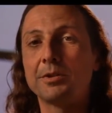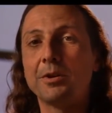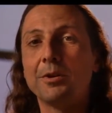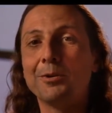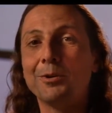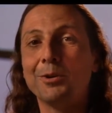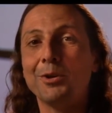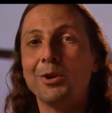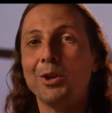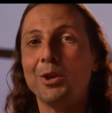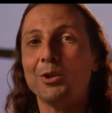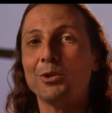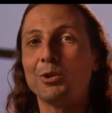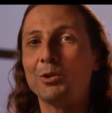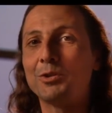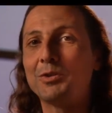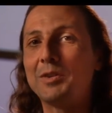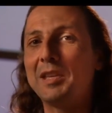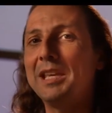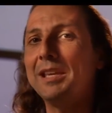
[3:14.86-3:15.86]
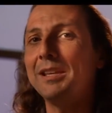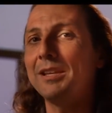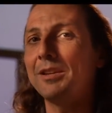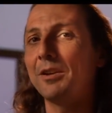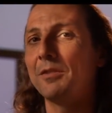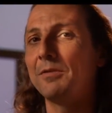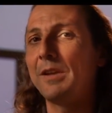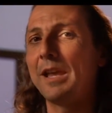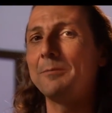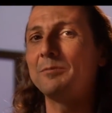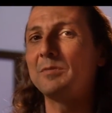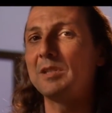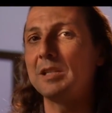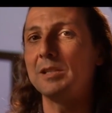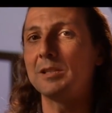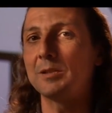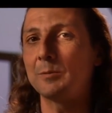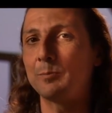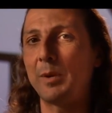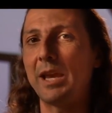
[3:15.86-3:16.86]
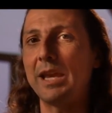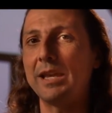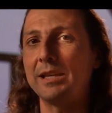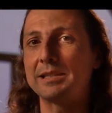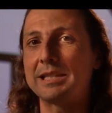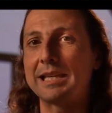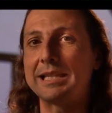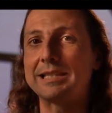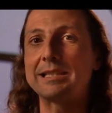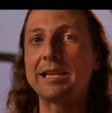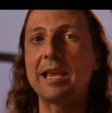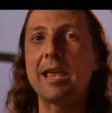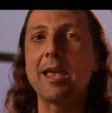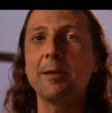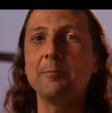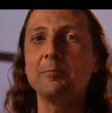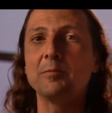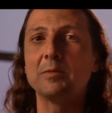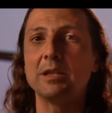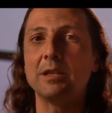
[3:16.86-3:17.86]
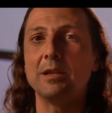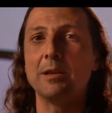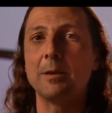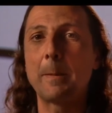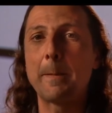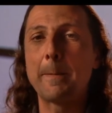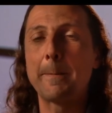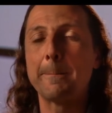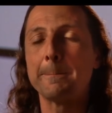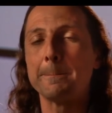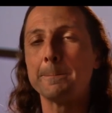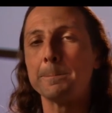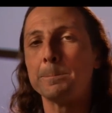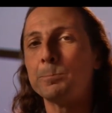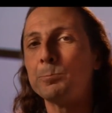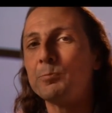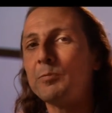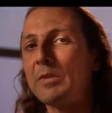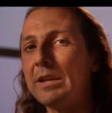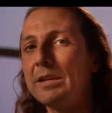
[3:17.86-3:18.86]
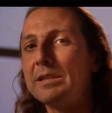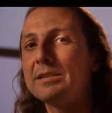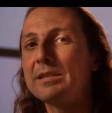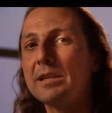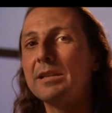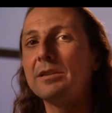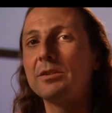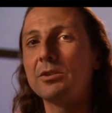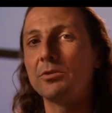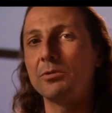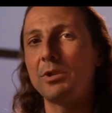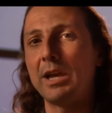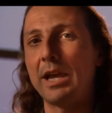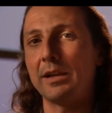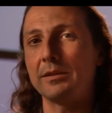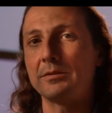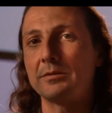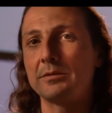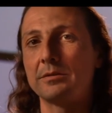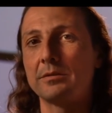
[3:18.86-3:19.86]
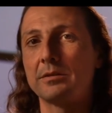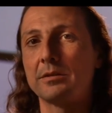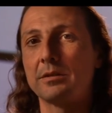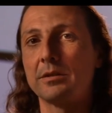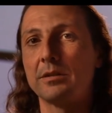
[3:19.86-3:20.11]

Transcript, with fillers: So to think of empty space as empty is incorrect.